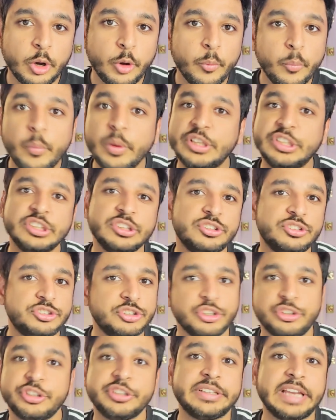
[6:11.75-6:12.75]
which is
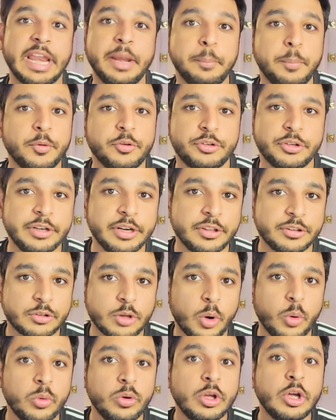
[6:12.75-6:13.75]
just a 10%
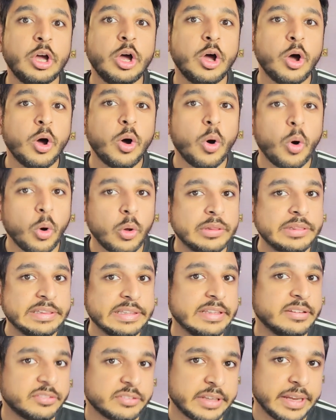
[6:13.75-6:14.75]
discount on
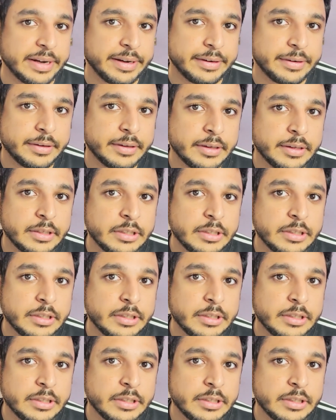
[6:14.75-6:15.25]
this kit.